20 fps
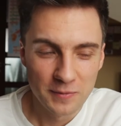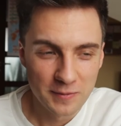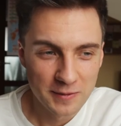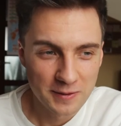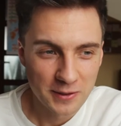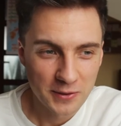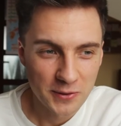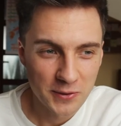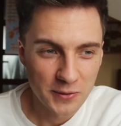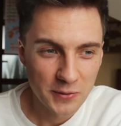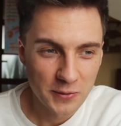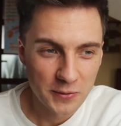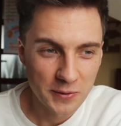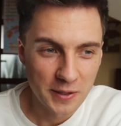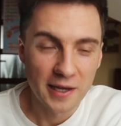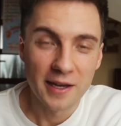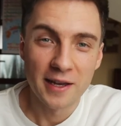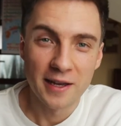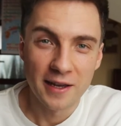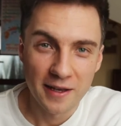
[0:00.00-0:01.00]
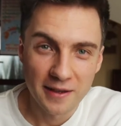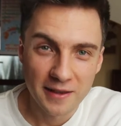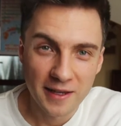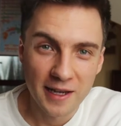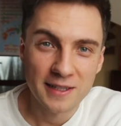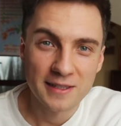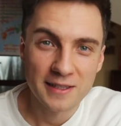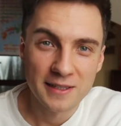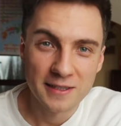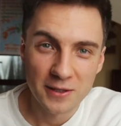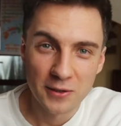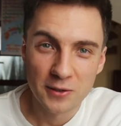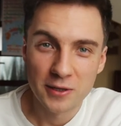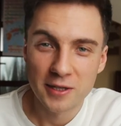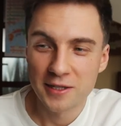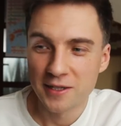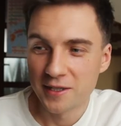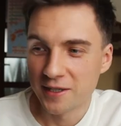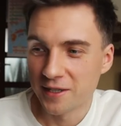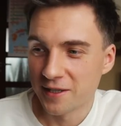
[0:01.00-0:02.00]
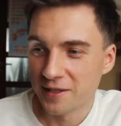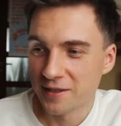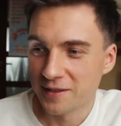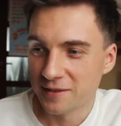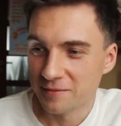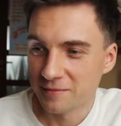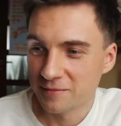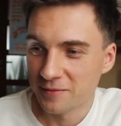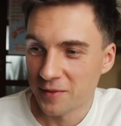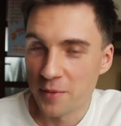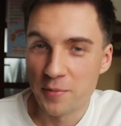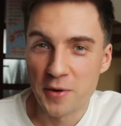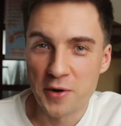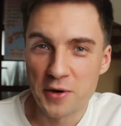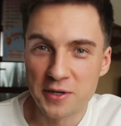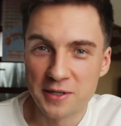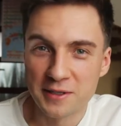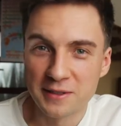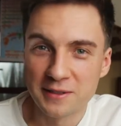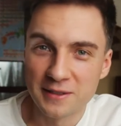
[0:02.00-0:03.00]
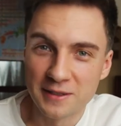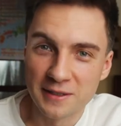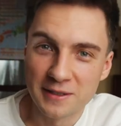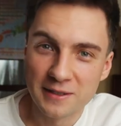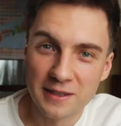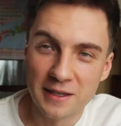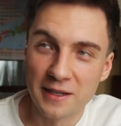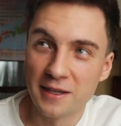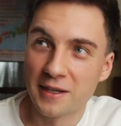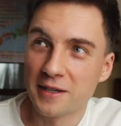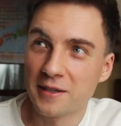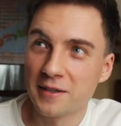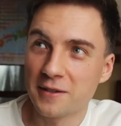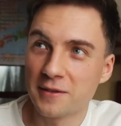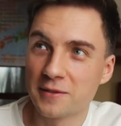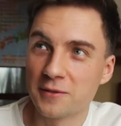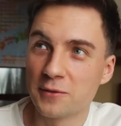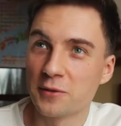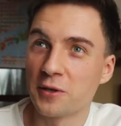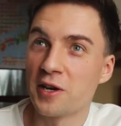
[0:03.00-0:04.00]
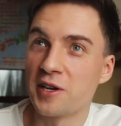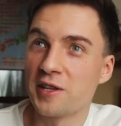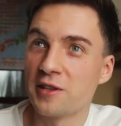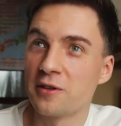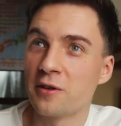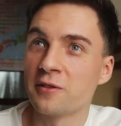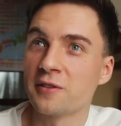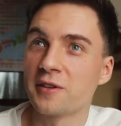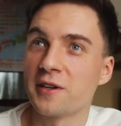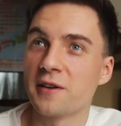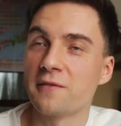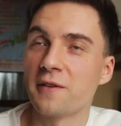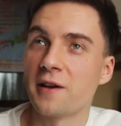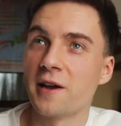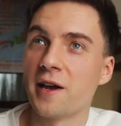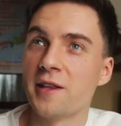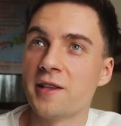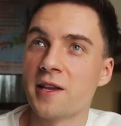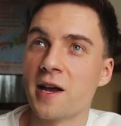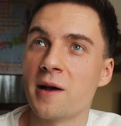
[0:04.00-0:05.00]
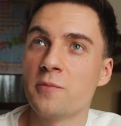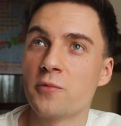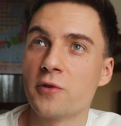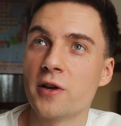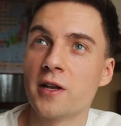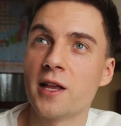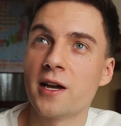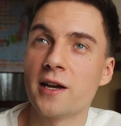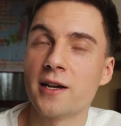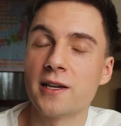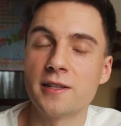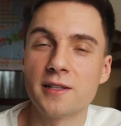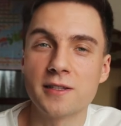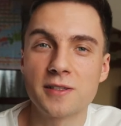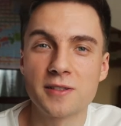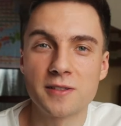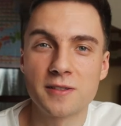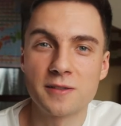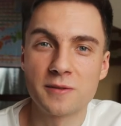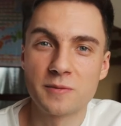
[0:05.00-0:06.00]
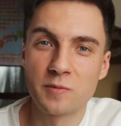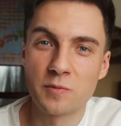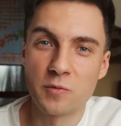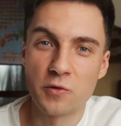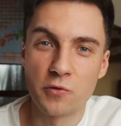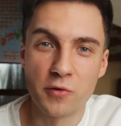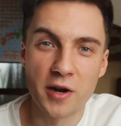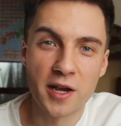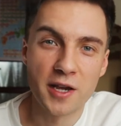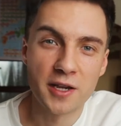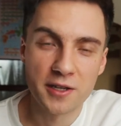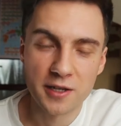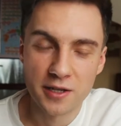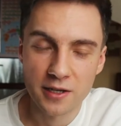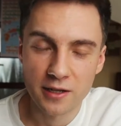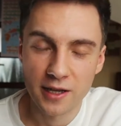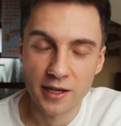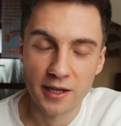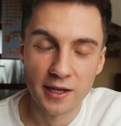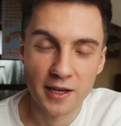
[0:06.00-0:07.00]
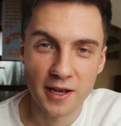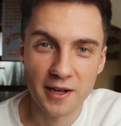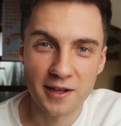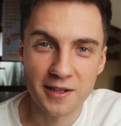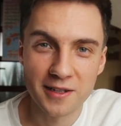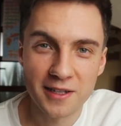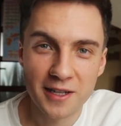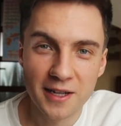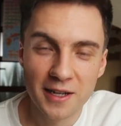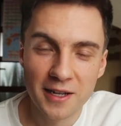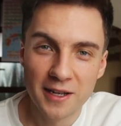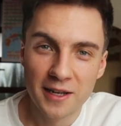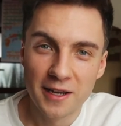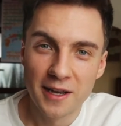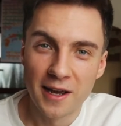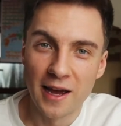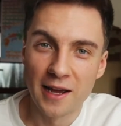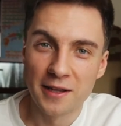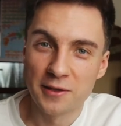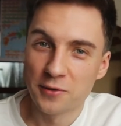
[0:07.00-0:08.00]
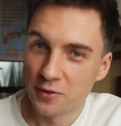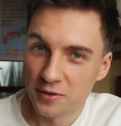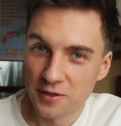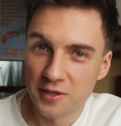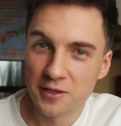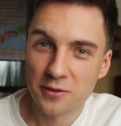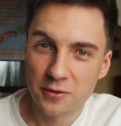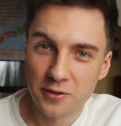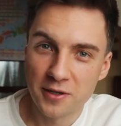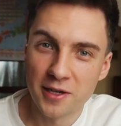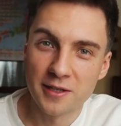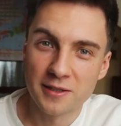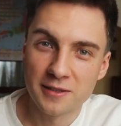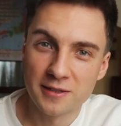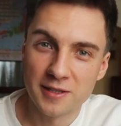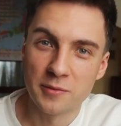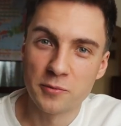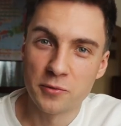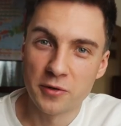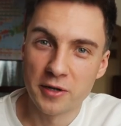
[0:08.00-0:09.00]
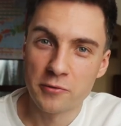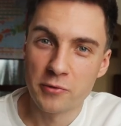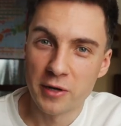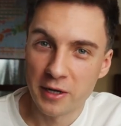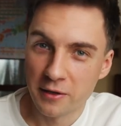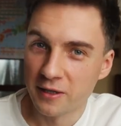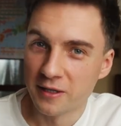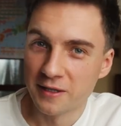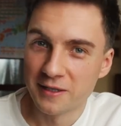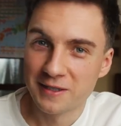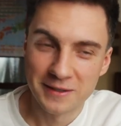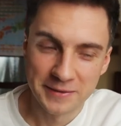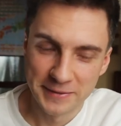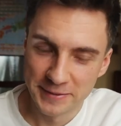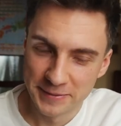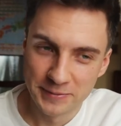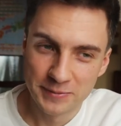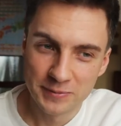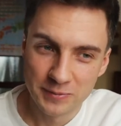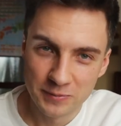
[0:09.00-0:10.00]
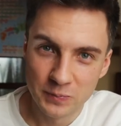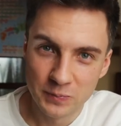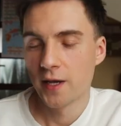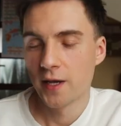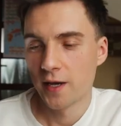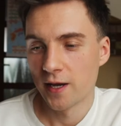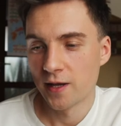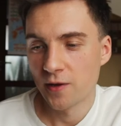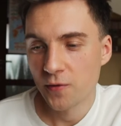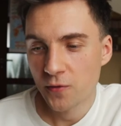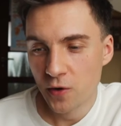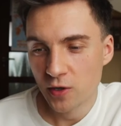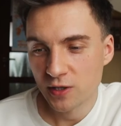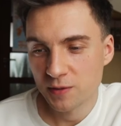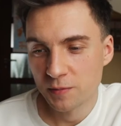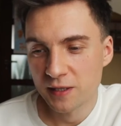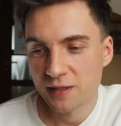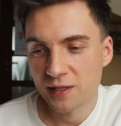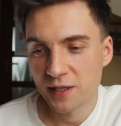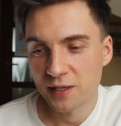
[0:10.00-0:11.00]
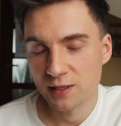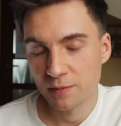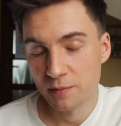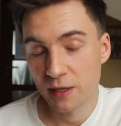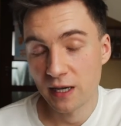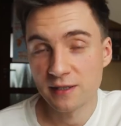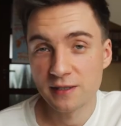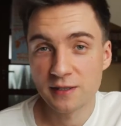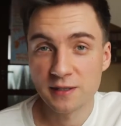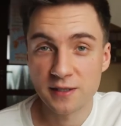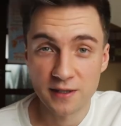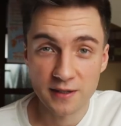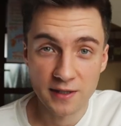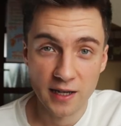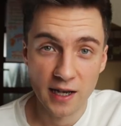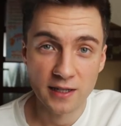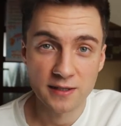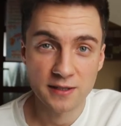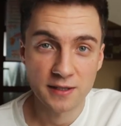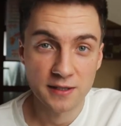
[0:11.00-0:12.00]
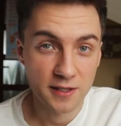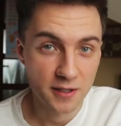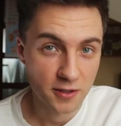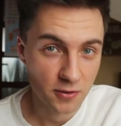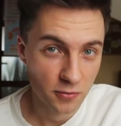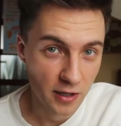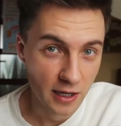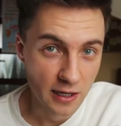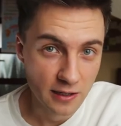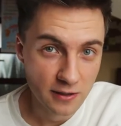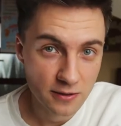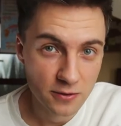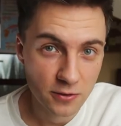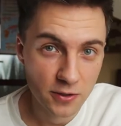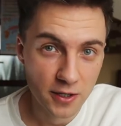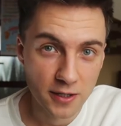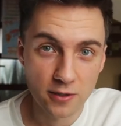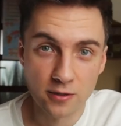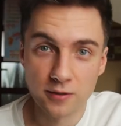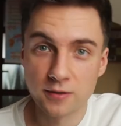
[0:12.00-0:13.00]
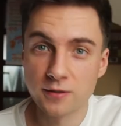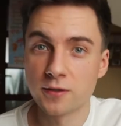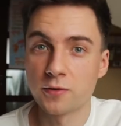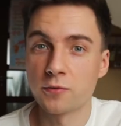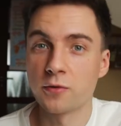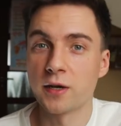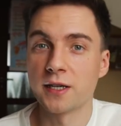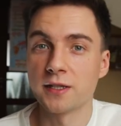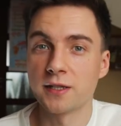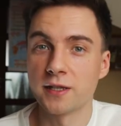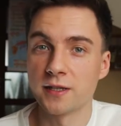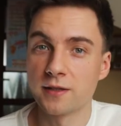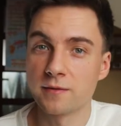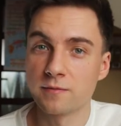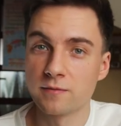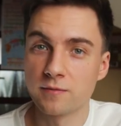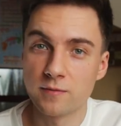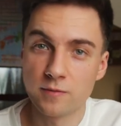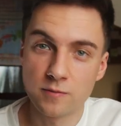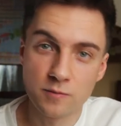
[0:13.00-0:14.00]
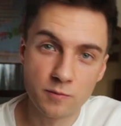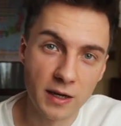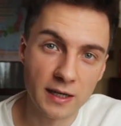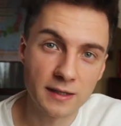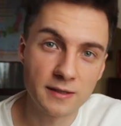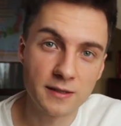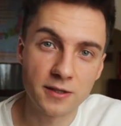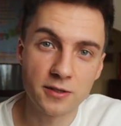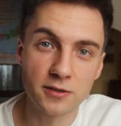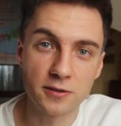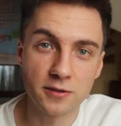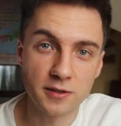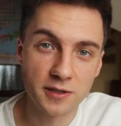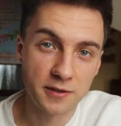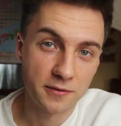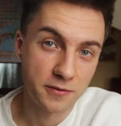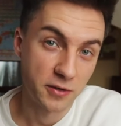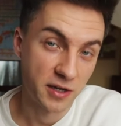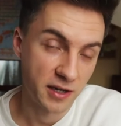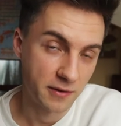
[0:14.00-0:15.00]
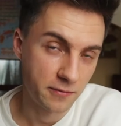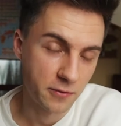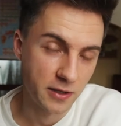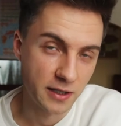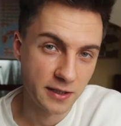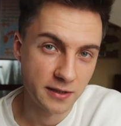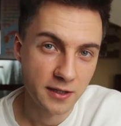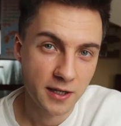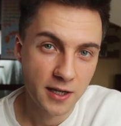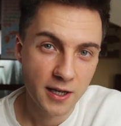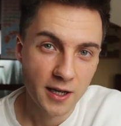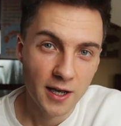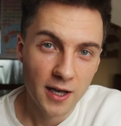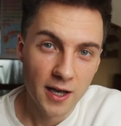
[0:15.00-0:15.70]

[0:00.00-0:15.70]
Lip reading: So yeah, taxis only in emergencies, like you don't have any umbrella and it's raining like hell and you need to get somewhere quickly. So, and of course, besides buses and taxis and trains, you can also ride a bicycle if you have one.